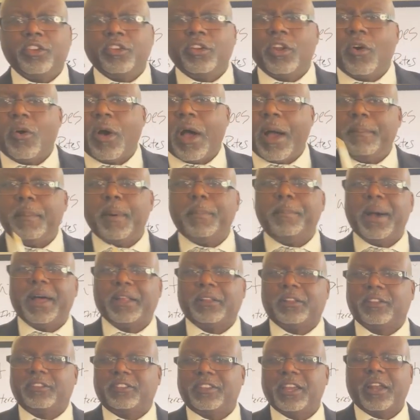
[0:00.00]
know, I'm about
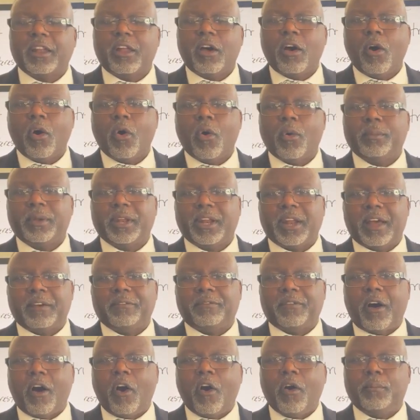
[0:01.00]
to sell a home that I've
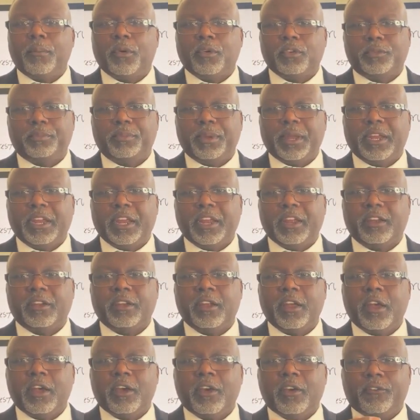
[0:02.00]
almost been in
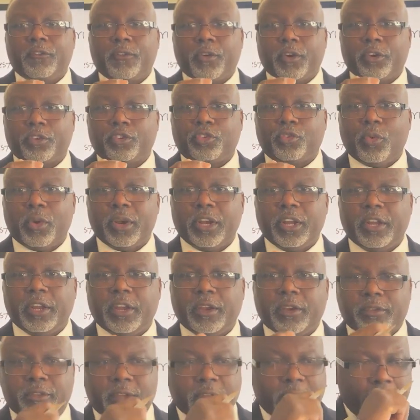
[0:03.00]
for 20
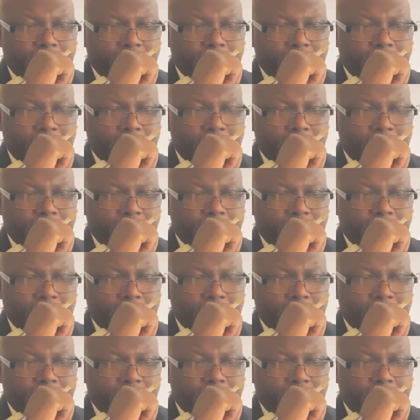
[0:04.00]
years.